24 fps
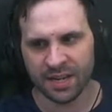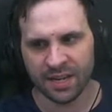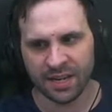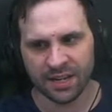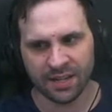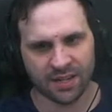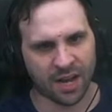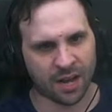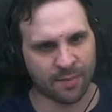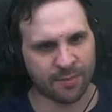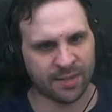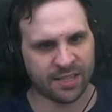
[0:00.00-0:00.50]

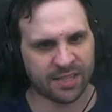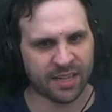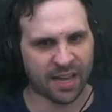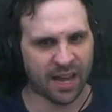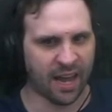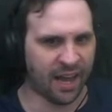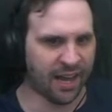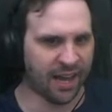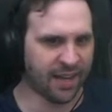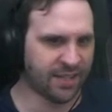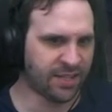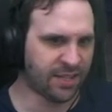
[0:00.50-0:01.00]
Thomas,
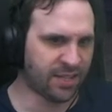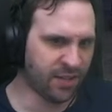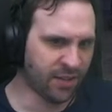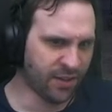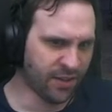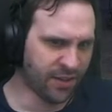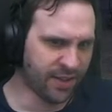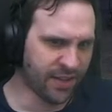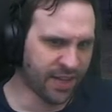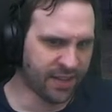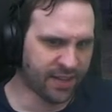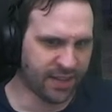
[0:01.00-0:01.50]
I still
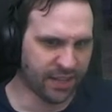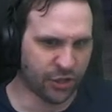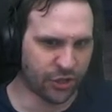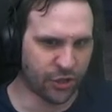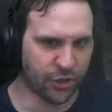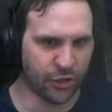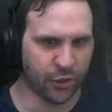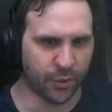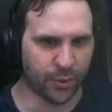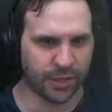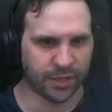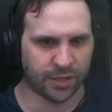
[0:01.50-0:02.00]
think that
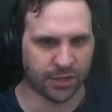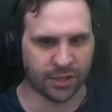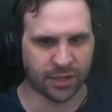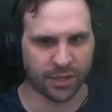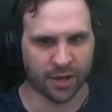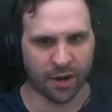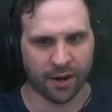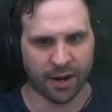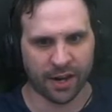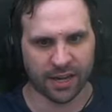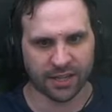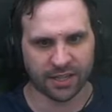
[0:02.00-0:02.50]
Shooting
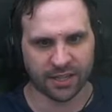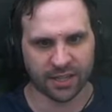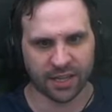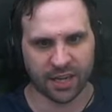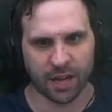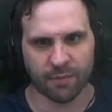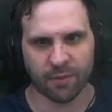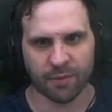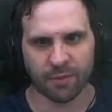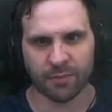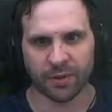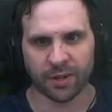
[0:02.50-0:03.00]
Star has the
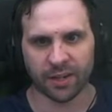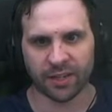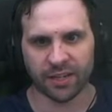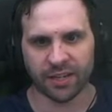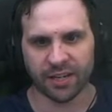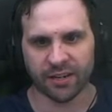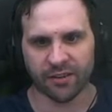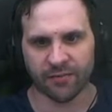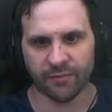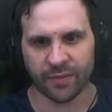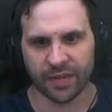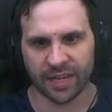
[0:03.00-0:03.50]

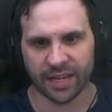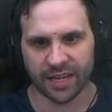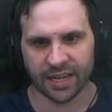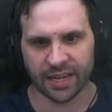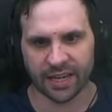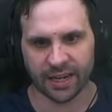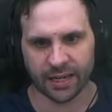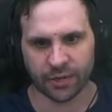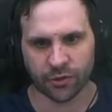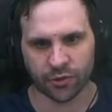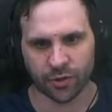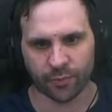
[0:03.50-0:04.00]
capability of being an
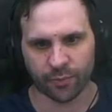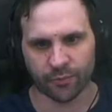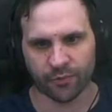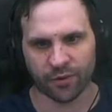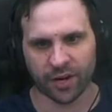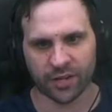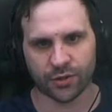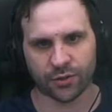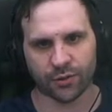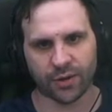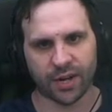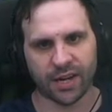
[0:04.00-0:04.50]
extra
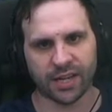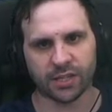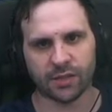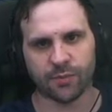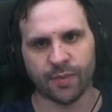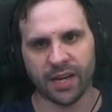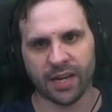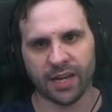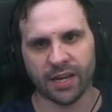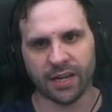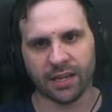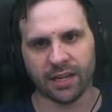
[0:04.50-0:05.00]
pressurized
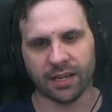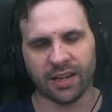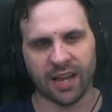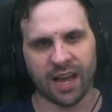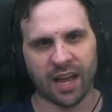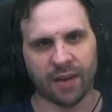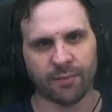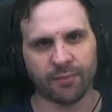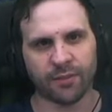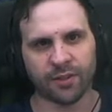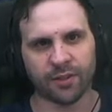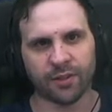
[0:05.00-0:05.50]
mating
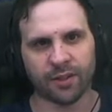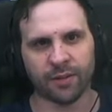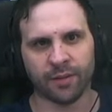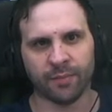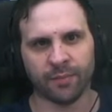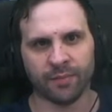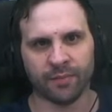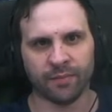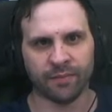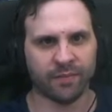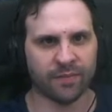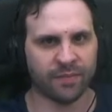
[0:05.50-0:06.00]
adapter.
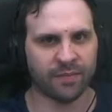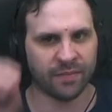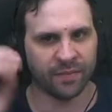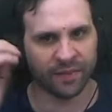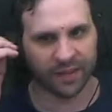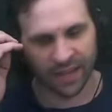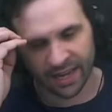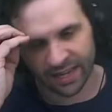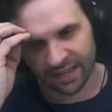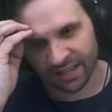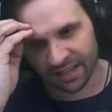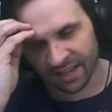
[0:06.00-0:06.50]
And,
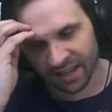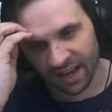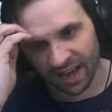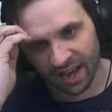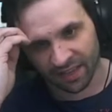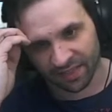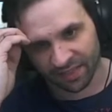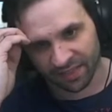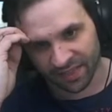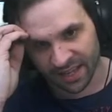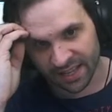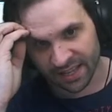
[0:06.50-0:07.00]
like, I
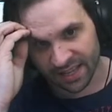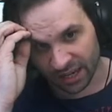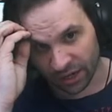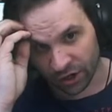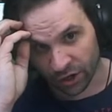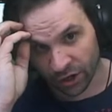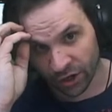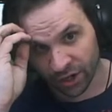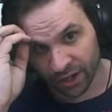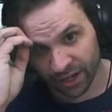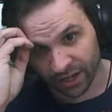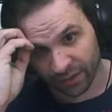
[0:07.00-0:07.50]
think it
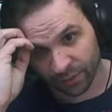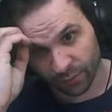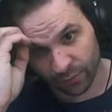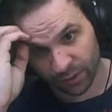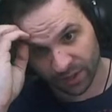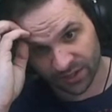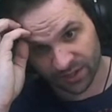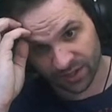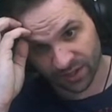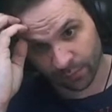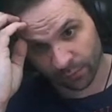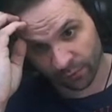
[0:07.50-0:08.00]
could,
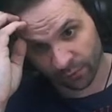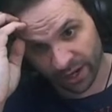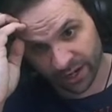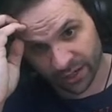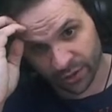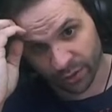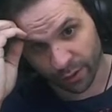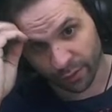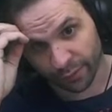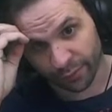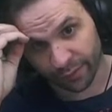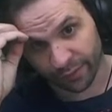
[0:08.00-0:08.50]
with some
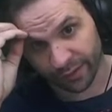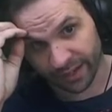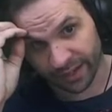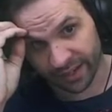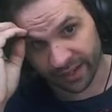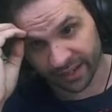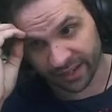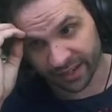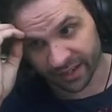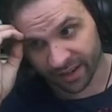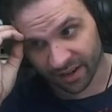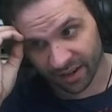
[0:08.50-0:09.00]

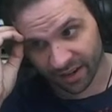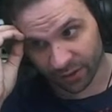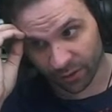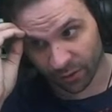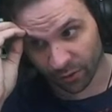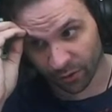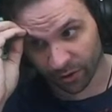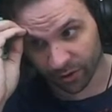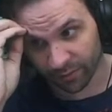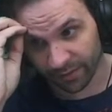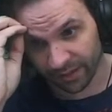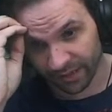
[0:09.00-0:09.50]
retrofitting on
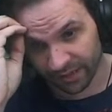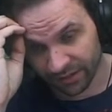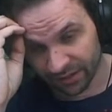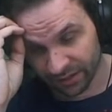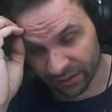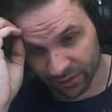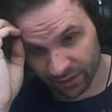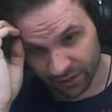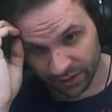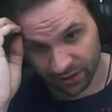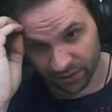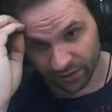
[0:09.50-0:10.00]
orbit.
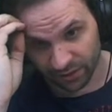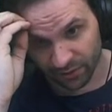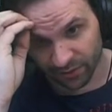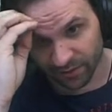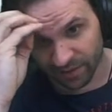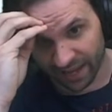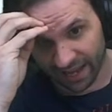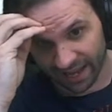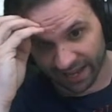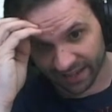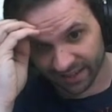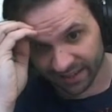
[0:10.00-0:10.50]
You could do
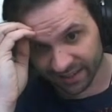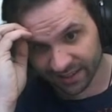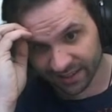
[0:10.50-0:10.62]
that.